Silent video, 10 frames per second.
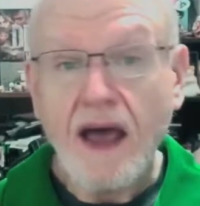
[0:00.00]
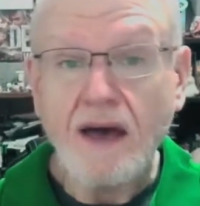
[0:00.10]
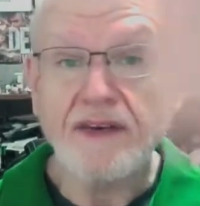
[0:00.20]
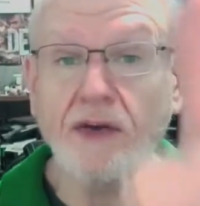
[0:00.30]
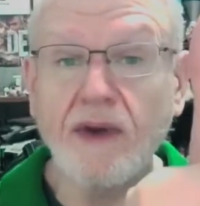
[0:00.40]

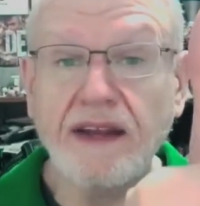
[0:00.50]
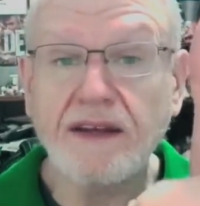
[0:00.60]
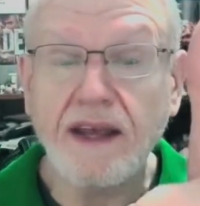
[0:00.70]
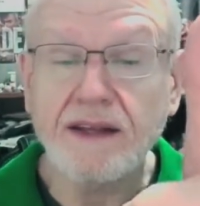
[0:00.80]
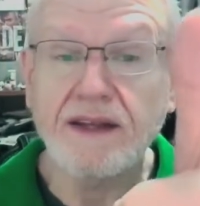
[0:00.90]
Have a great
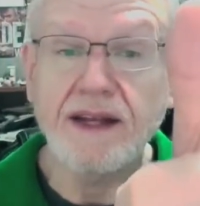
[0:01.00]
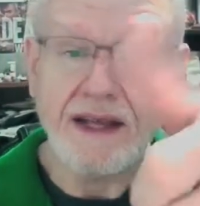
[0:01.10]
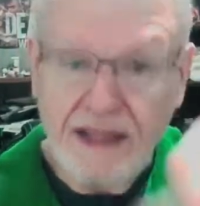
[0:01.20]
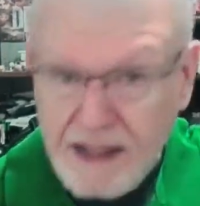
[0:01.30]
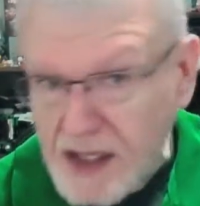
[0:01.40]
day
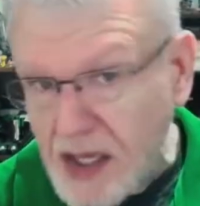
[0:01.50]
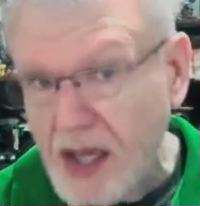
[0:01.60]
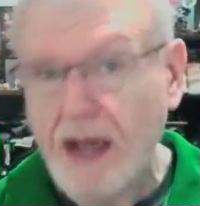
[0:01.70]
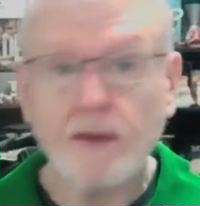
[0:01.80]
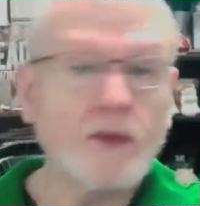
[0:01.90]
today.
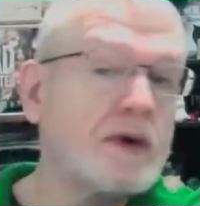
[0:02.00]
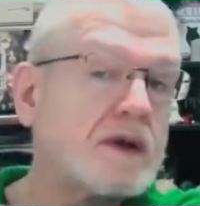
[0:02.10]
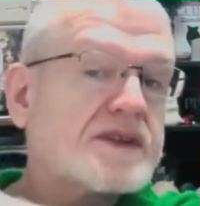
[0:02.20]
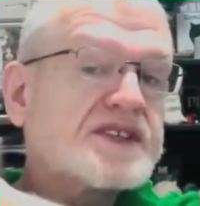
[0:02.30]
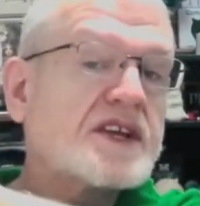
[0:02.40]
I
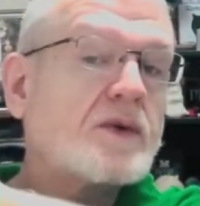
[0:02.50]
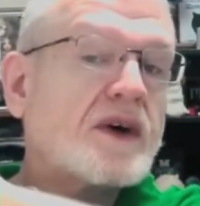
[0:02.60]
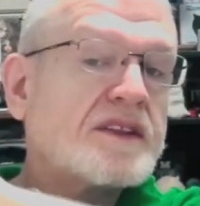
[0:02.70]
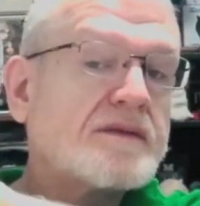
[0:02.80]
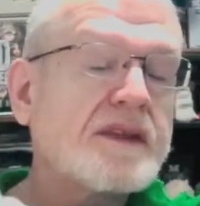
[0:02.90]
will see you
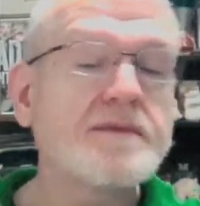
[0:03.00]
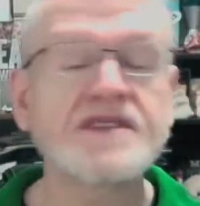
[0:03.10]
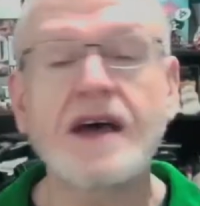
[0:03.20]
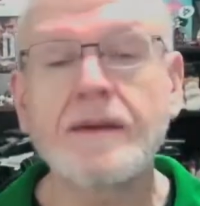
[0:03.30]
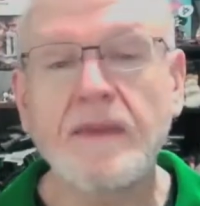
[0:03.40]
on the flip
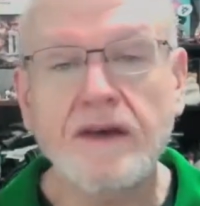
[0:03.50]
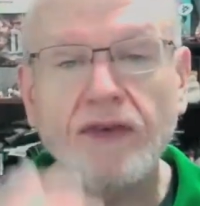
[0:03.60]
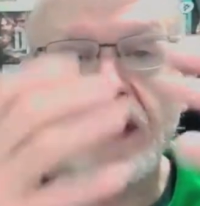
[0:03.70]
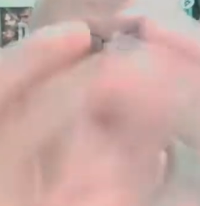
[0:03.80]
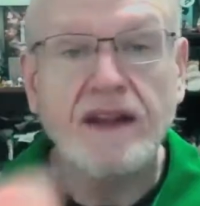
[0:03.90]
side, my
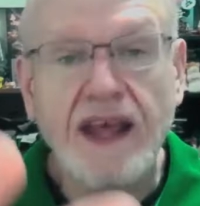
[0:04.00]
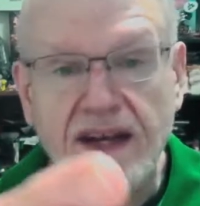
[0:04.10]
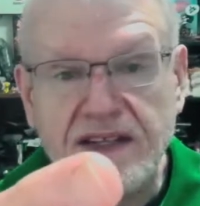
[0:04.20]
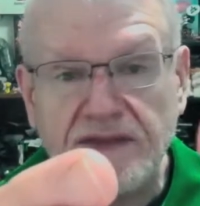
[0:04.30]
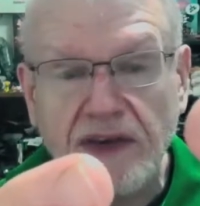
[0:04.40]
friend, and that
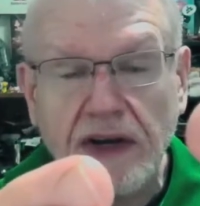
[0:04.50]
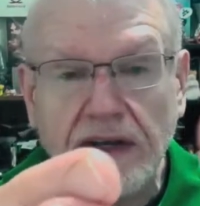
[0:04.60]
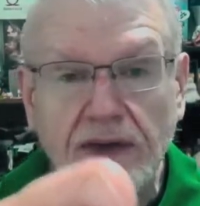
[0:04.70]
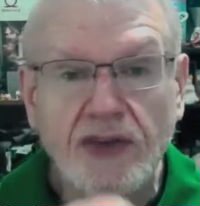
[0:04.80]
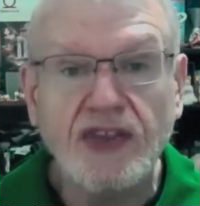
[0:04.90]
is a very
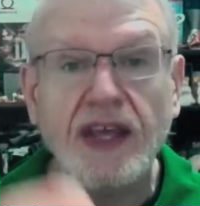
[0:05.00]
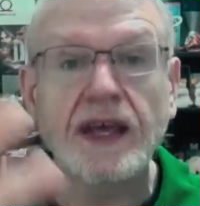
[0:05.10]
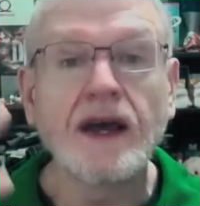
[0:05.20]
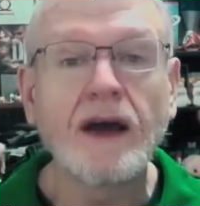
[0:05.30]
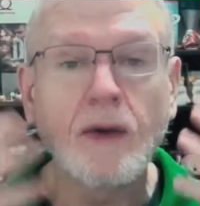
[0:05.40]
good thing.